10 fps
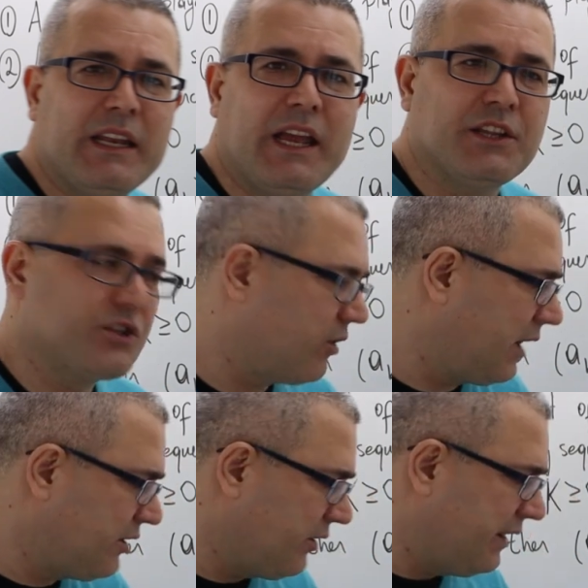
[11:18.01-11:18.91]
an H. All
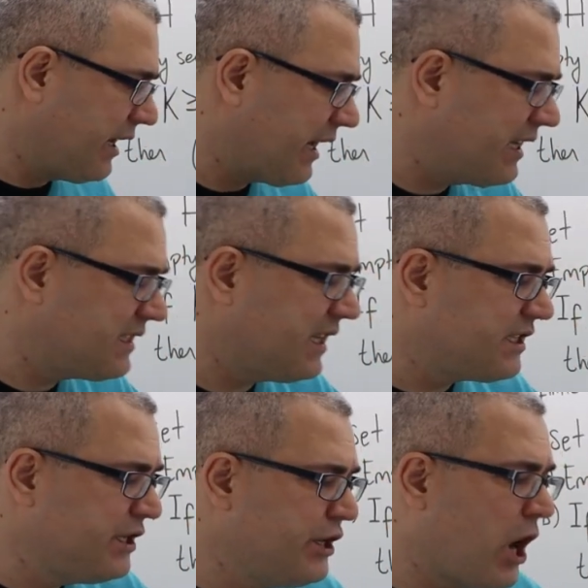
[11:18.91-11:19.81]
right, so there
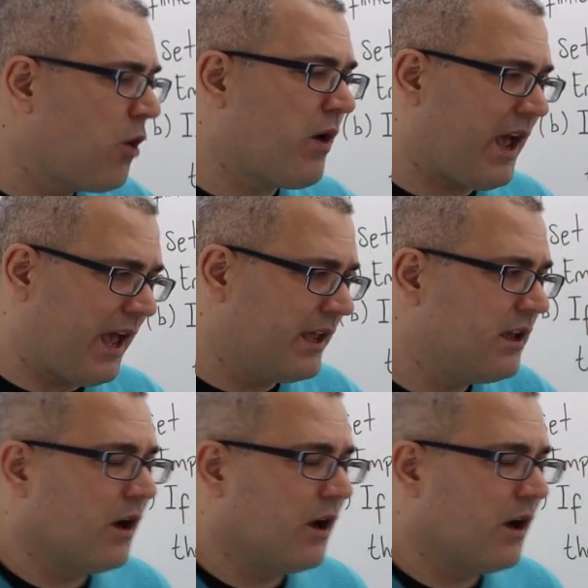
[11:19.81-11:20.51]
exists no A.